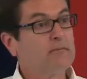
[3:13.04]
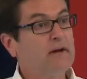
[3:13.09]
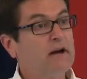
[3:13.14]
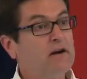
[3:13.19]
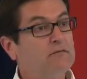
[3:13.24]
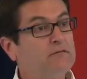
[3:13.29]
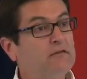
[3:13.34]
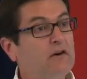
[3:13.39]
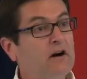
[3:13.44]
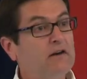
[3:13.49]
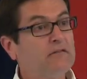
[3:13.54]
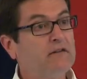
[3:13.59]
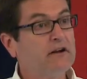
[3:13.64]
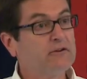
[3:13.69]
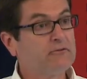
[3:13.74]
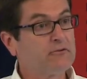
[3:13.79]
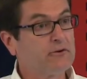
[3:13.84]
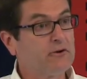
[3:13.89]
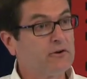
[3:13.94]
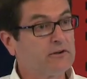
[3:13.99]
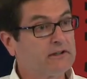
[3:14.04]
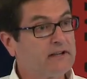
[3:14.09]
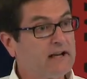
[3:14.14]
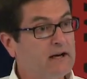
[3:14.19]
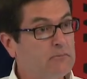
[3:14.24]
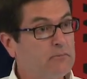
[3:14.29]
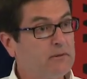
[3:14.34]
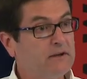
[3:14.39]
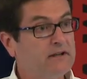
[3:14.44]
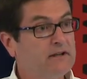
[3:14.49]
about 500 odd
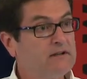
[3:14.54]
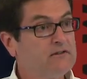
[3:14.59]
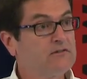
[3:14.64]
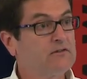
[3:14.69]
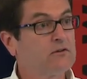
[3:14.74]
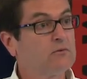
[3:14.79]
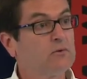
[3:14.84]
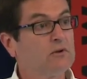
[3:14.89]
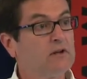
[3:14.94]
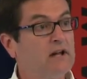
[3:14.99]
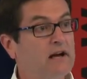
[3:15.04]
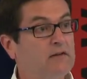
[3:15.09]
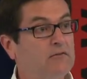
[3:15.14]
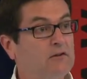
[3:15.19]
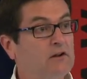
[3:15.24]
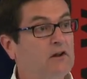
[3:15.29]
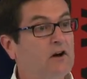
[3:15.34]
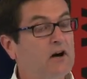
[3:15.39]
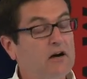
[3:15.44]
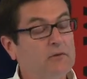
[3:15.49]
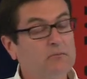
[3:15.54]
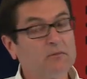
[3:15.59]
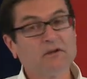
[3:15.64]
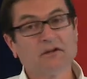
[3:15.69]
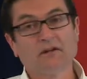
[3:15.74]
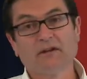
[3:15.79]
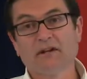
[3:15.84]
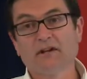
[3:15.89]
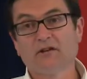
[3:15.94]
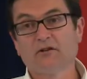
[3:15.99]
companies that will have a
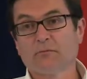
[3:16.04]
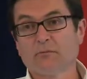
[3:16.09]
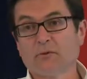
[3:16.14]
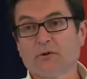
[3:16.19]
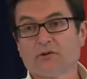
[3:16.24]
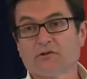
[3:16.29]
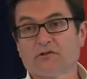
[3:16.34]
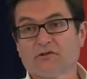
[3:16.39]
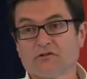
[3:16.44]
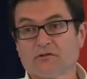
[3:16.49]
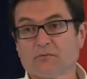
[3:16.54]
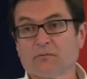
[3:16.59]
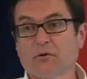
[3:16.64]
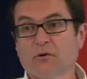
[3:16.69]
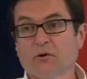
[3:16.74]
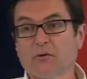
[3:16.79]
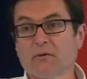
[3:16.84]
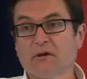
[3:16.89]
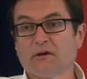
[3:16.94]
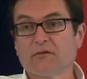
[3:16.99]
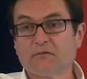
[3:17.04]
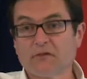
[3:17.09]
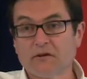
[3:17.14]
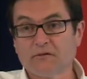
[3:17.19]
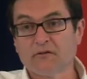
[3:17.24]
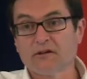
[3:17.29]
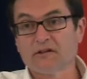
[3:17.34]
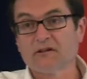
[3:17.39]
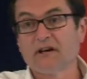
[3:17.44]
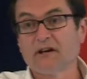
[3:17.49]
liability to purchase a permit for
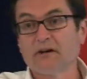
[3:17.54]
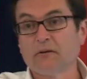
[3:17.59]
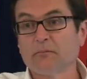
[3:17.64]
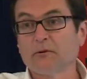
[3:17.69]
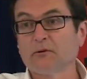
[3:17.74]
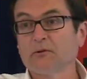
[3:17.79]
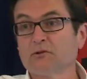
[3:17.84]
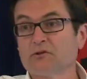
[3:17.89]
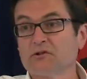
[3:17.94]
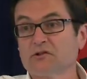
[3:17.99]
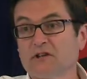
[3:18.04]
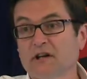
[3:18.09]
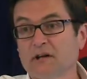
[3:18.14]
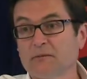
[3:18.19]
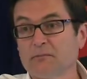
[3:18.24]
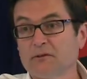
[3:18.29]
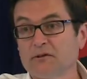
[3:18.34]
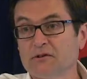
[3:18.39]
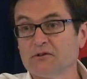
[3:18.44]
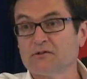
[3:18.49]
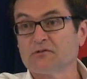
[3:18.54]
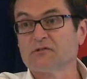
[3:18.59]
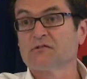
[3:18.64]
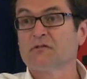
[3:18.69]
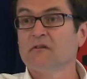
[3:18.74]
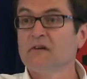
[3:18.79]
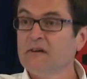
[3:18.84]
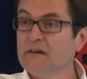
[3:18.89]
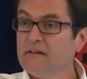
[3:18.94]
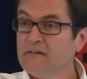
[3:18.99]
every tonne of pollution they
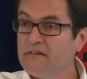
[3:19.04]
produce.